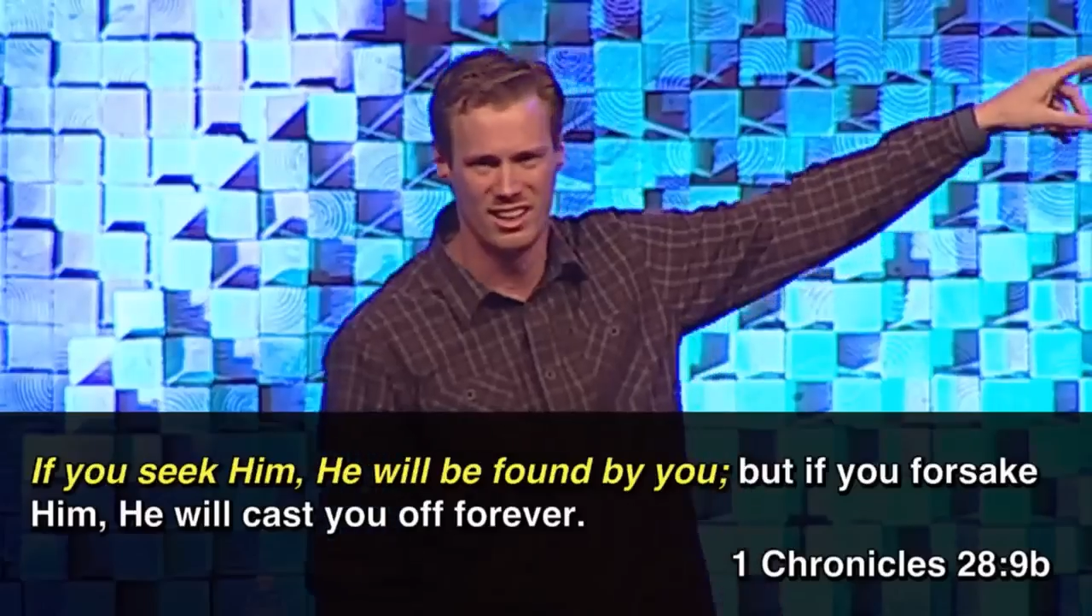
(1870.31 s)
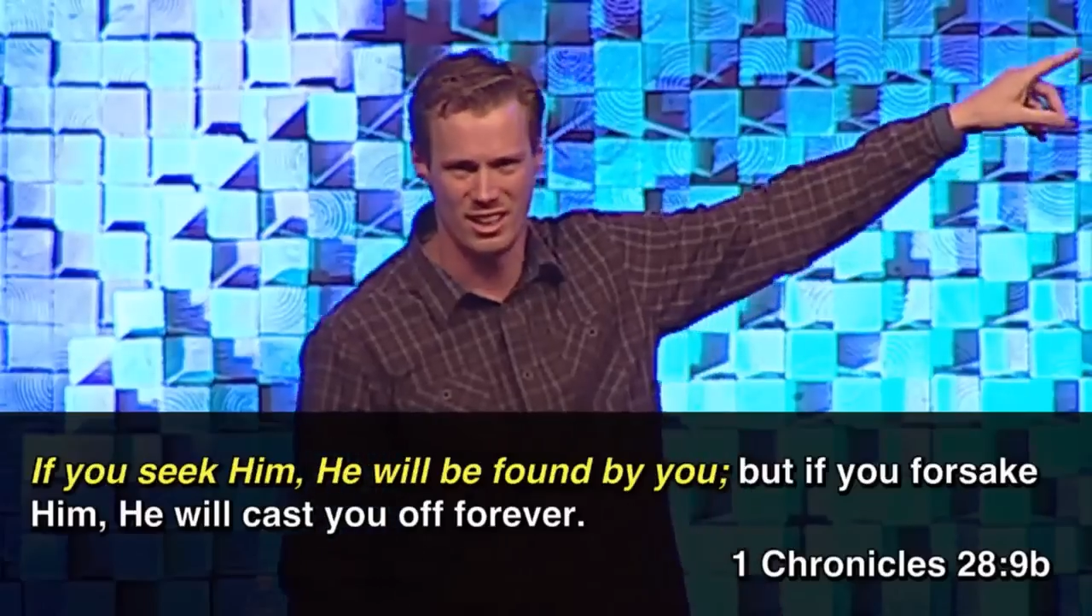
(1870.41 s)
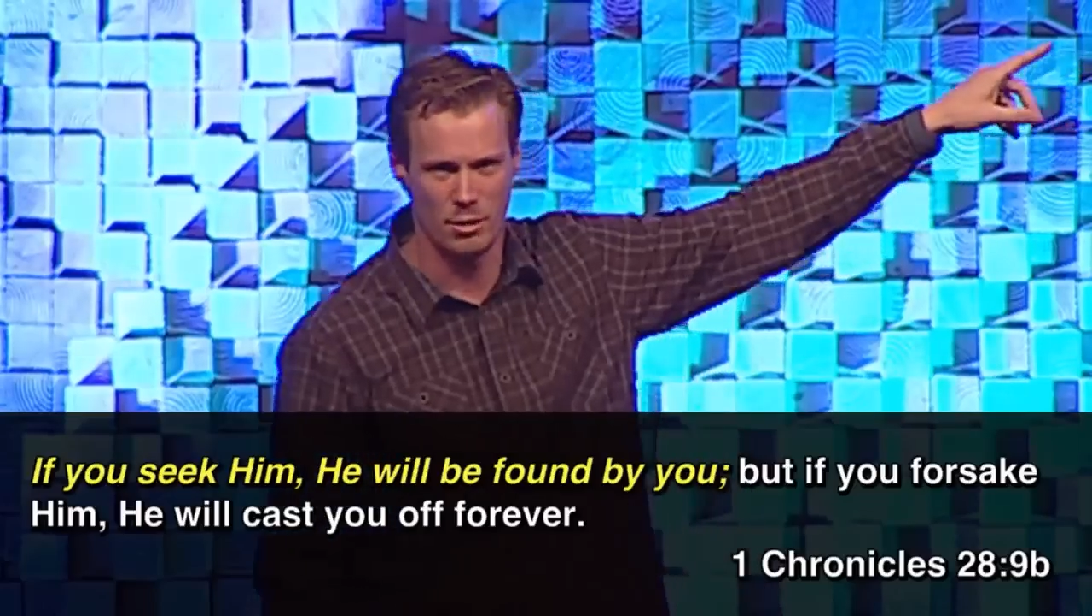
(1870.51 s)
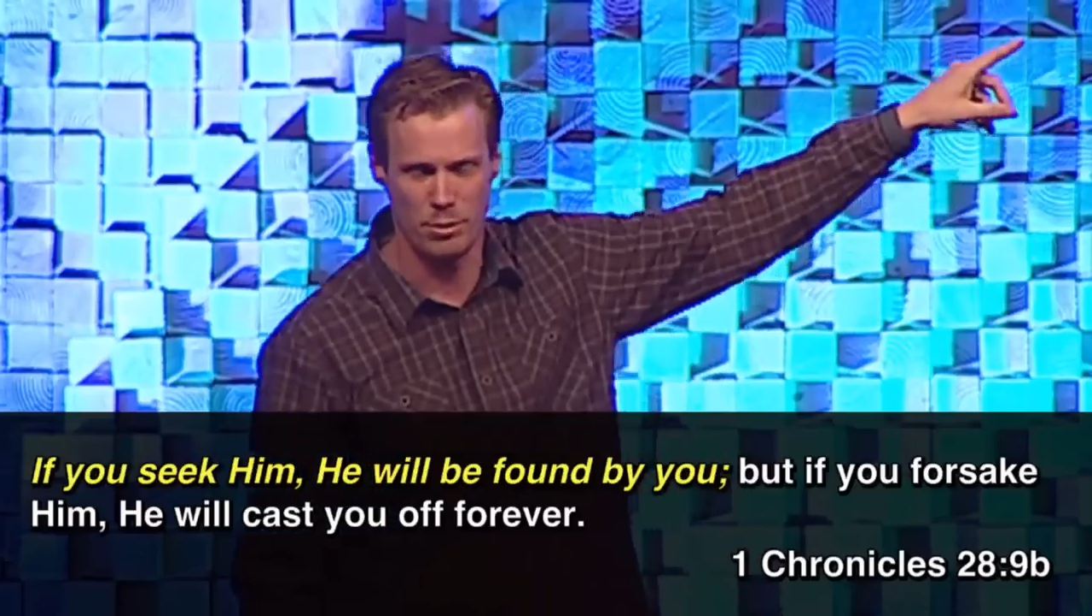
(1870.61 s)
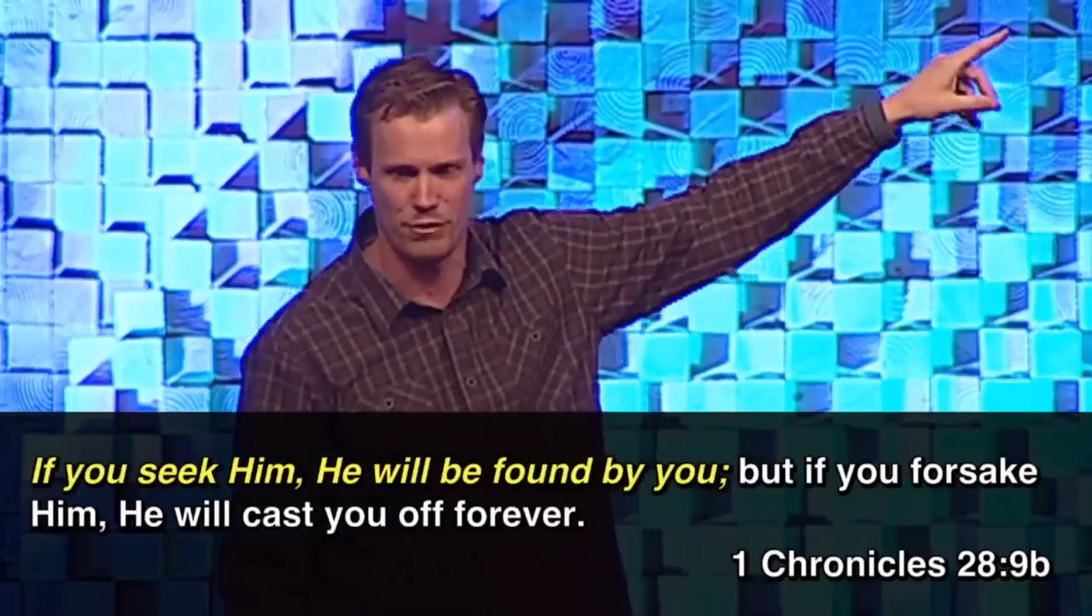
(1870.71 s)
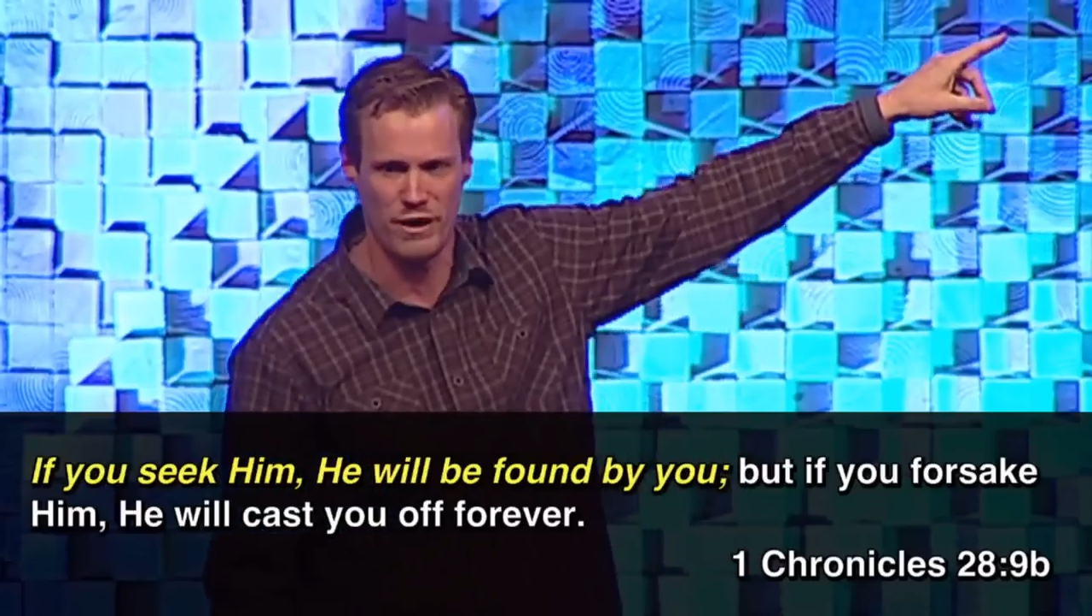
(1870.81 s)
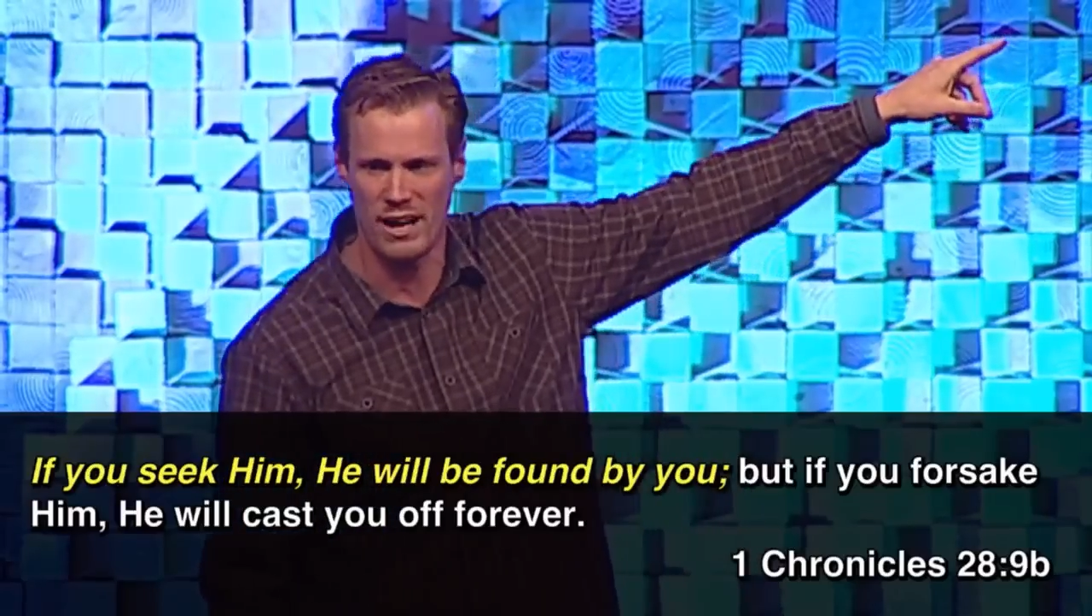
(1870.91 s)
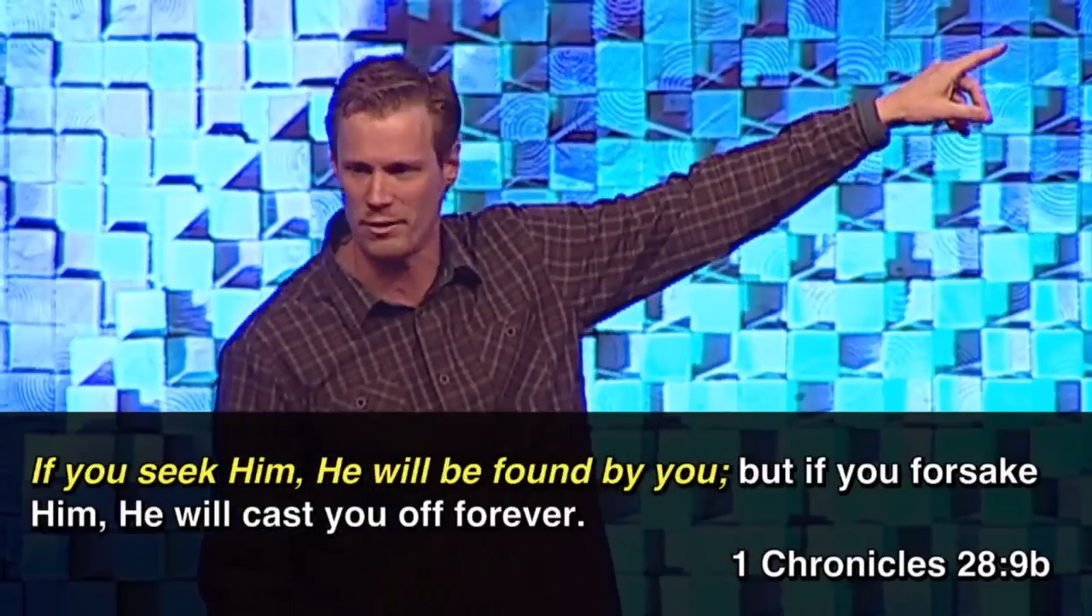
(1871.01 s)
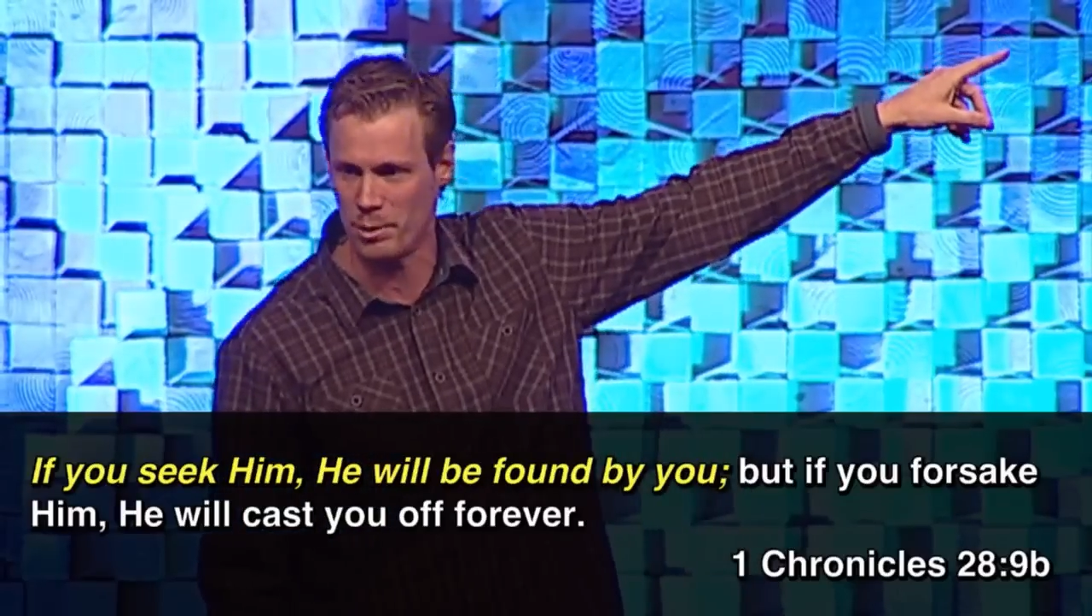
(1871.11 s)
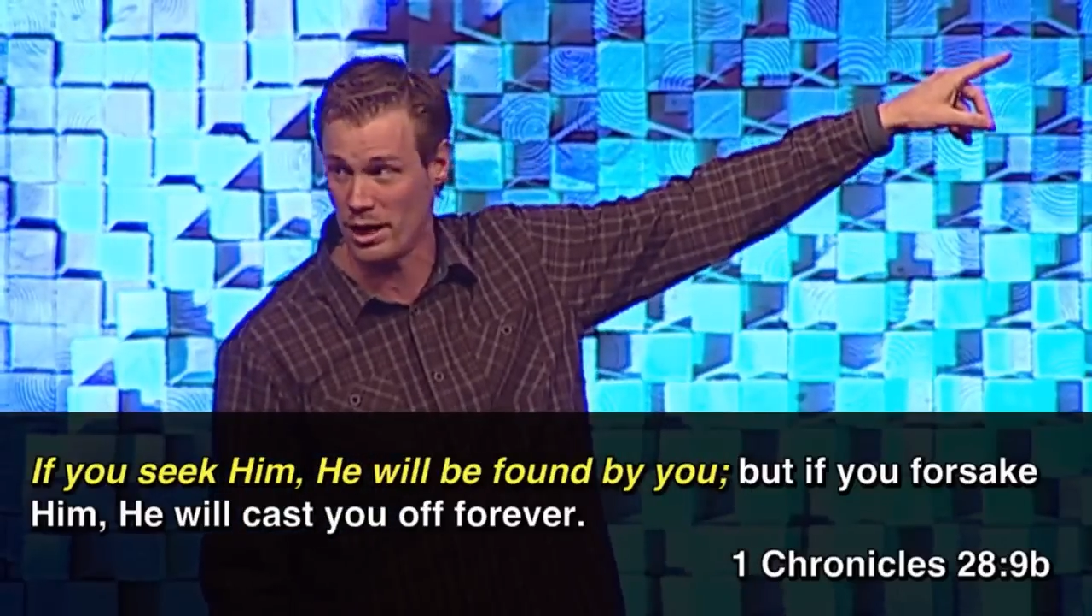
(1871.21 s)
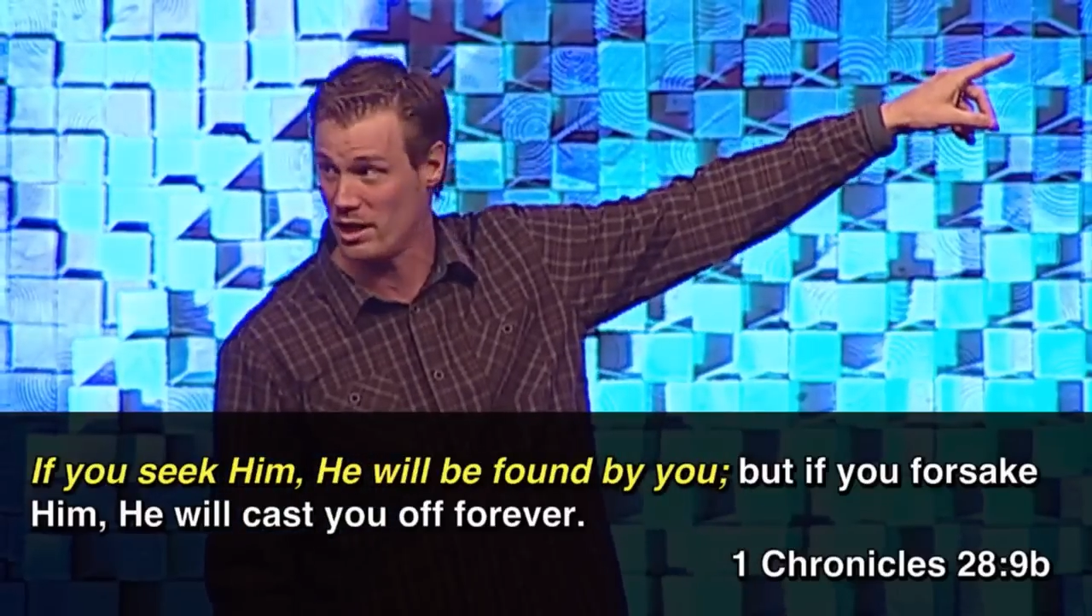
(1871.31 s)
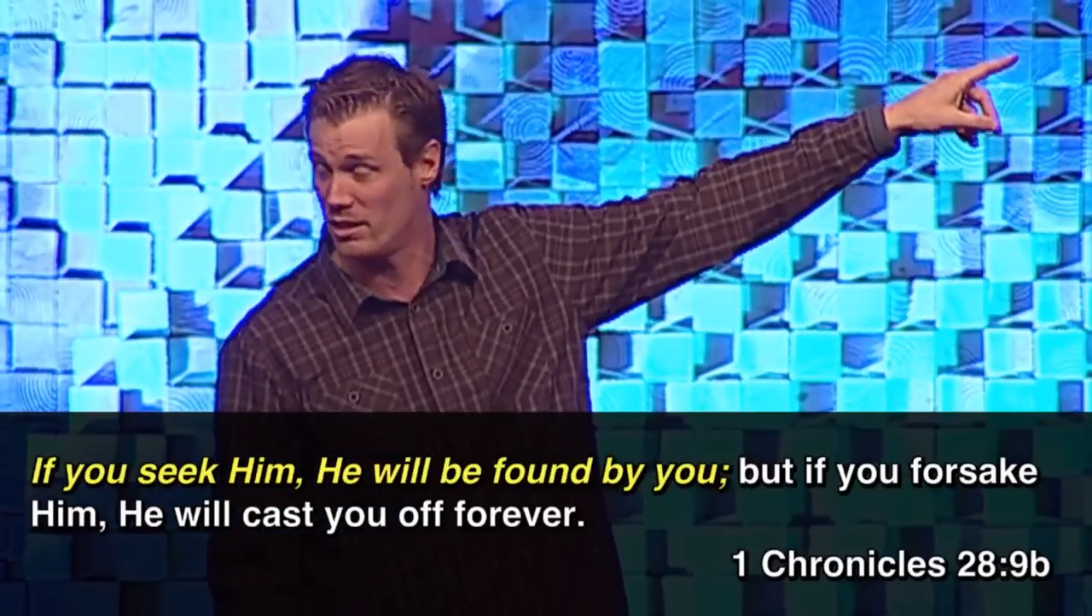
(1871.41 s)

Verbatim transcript: he'll be found by you.